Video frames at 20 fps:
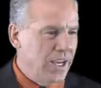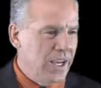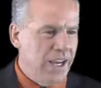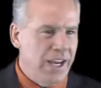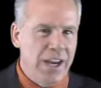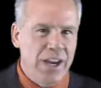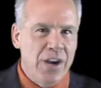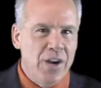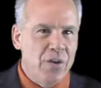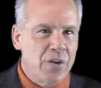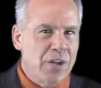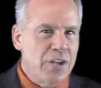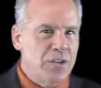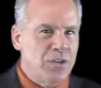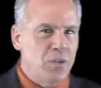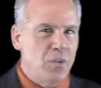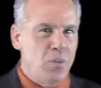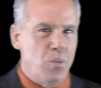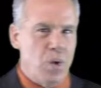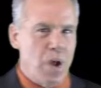here
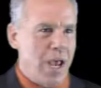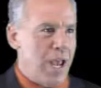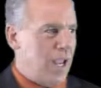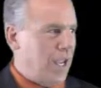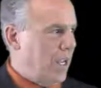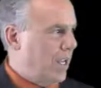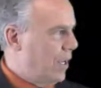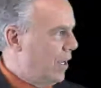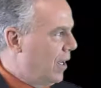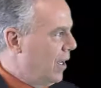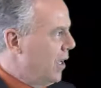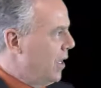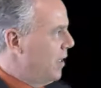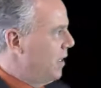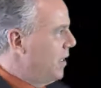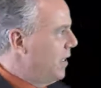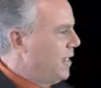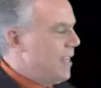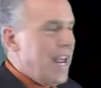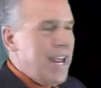is a way
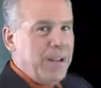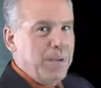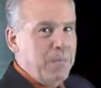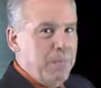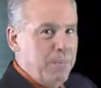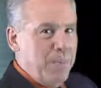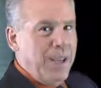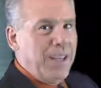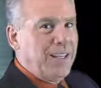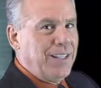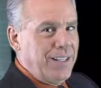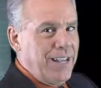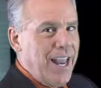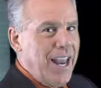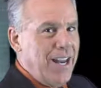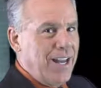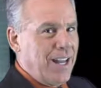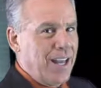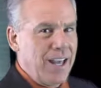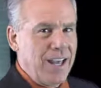to take big
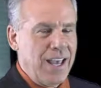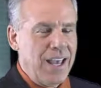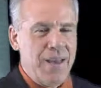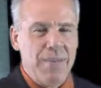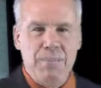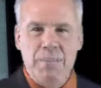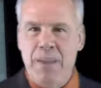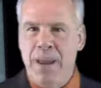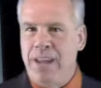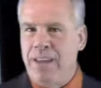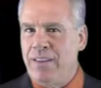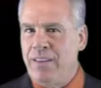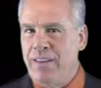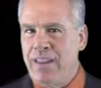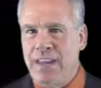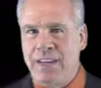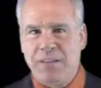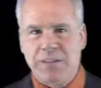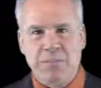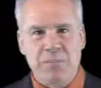data and make
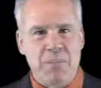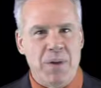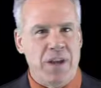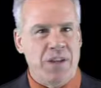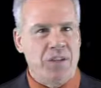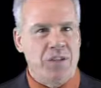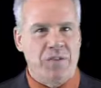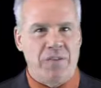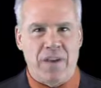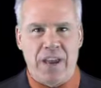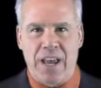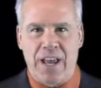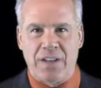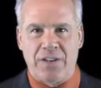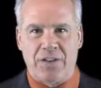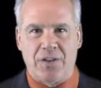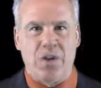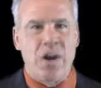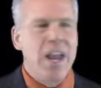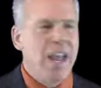things much
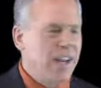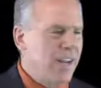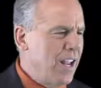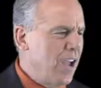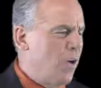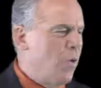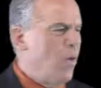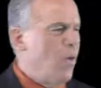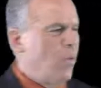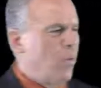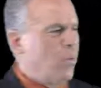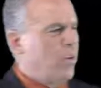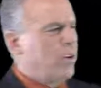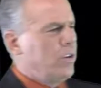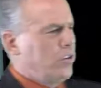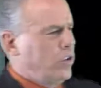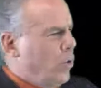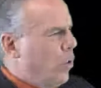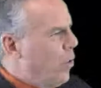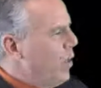faster. Now, we're
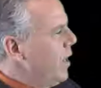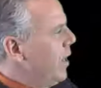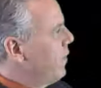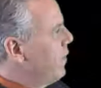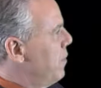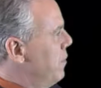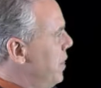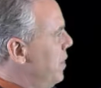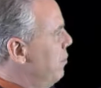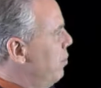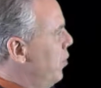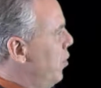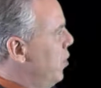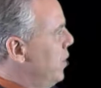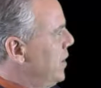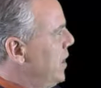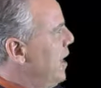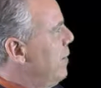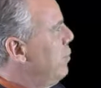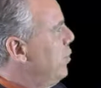joining from the employee
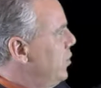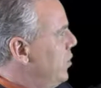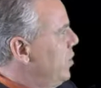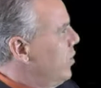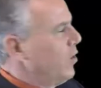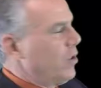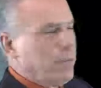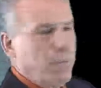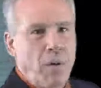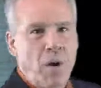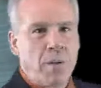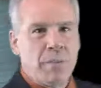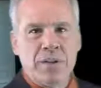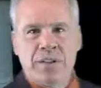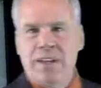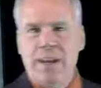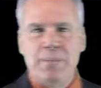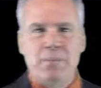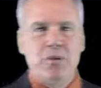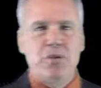table to the department
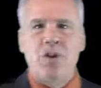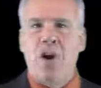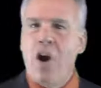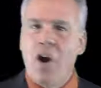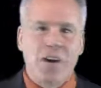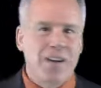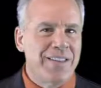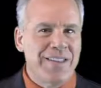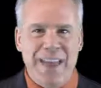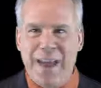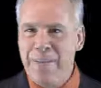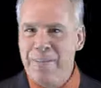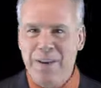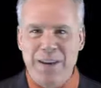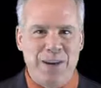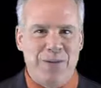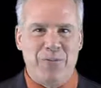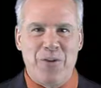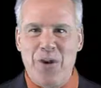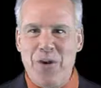table. There aren't that
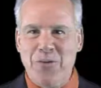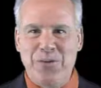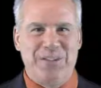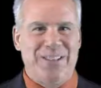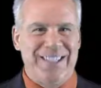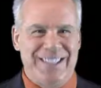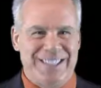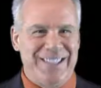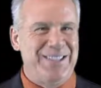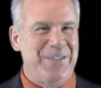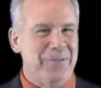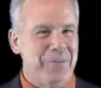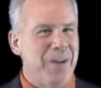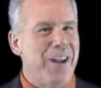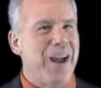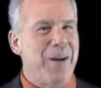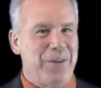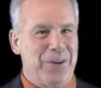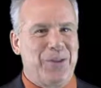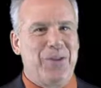many rows. This isn't what
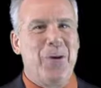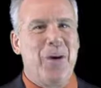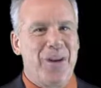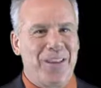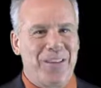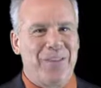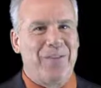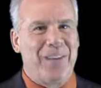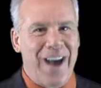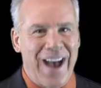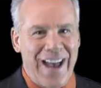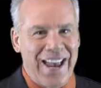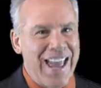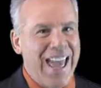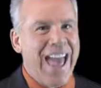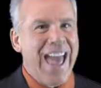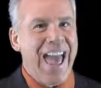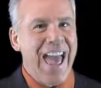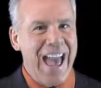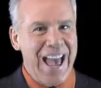I would qualify
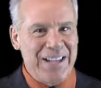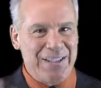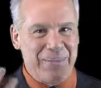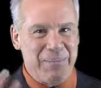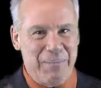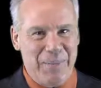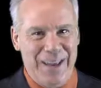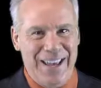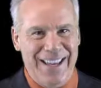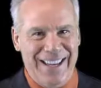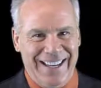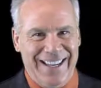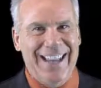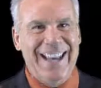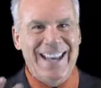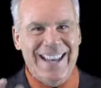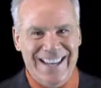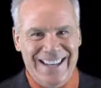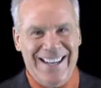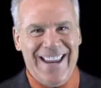as big
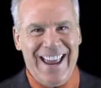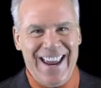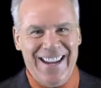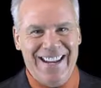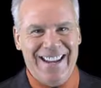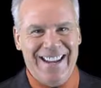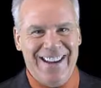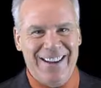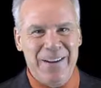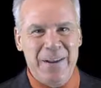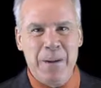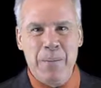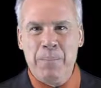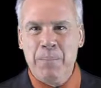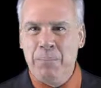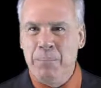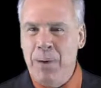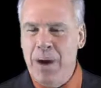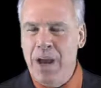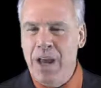data.
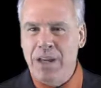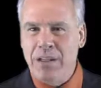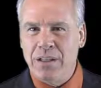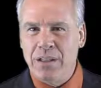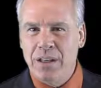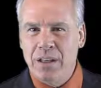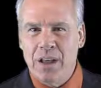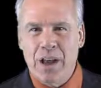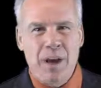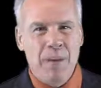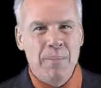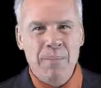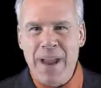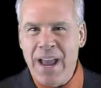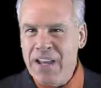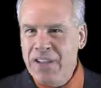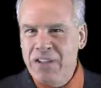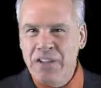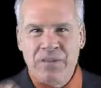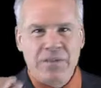But
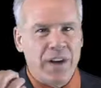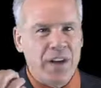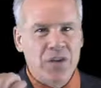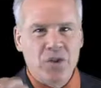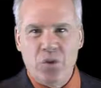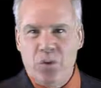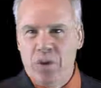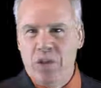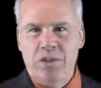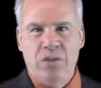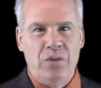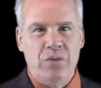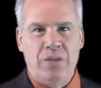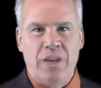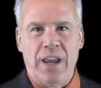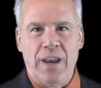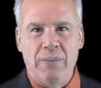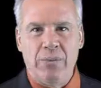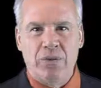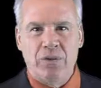imagine if I joined two
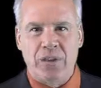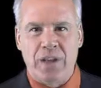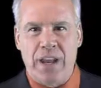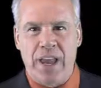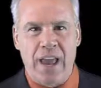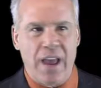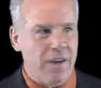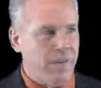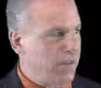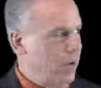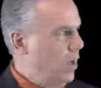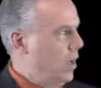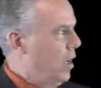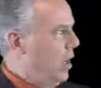tables that have